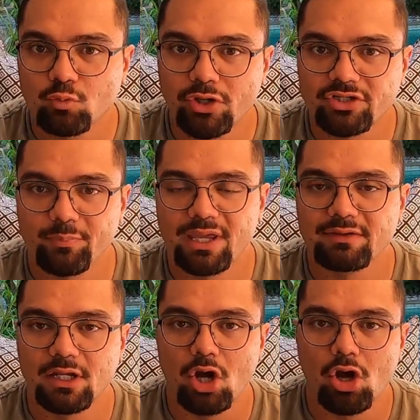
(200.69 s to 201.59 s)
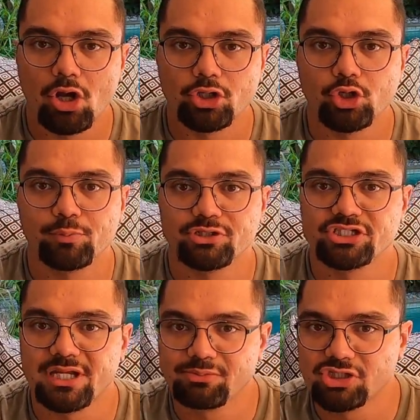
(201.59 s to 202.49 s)
word depending on your
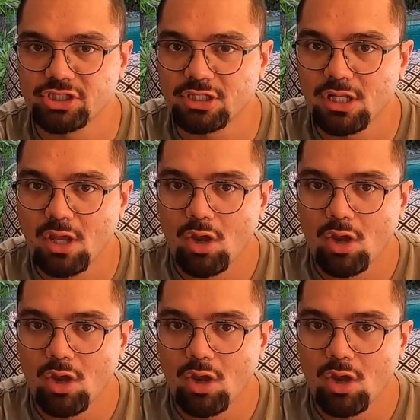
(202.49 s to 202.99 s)
perception